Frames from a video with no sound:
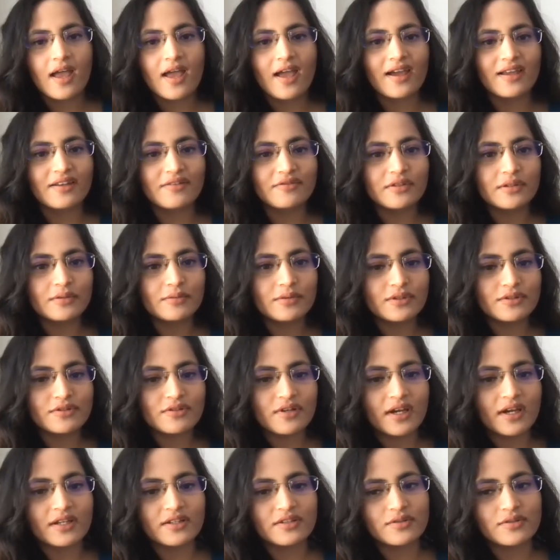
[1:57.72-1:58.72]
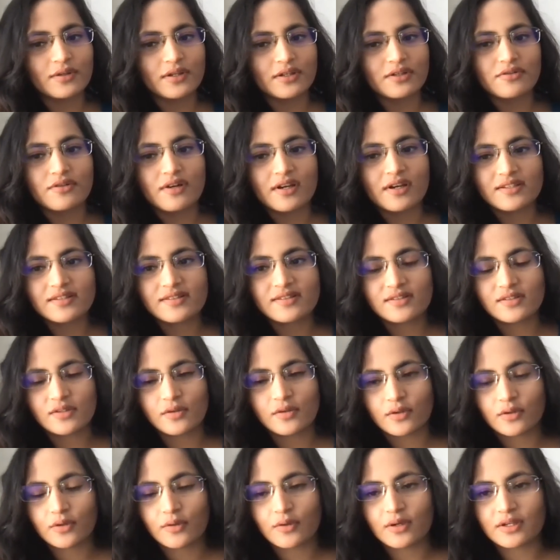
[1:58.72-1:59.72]
And we will try to address
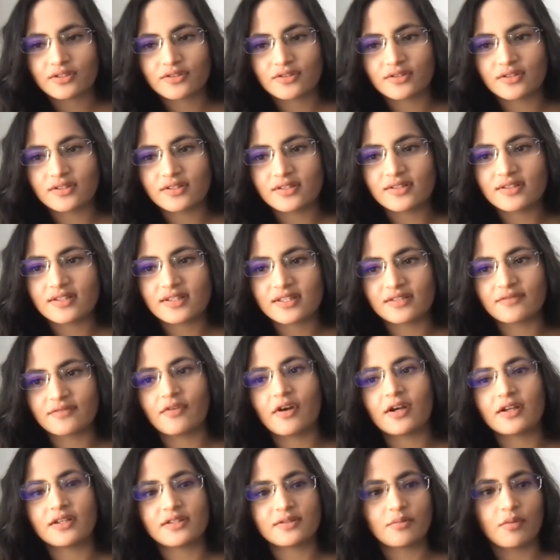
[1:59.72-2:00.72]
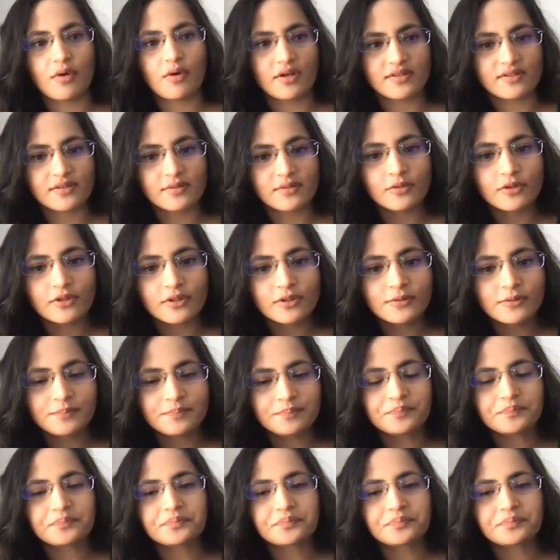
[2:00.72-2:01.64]
your questions as far as possible.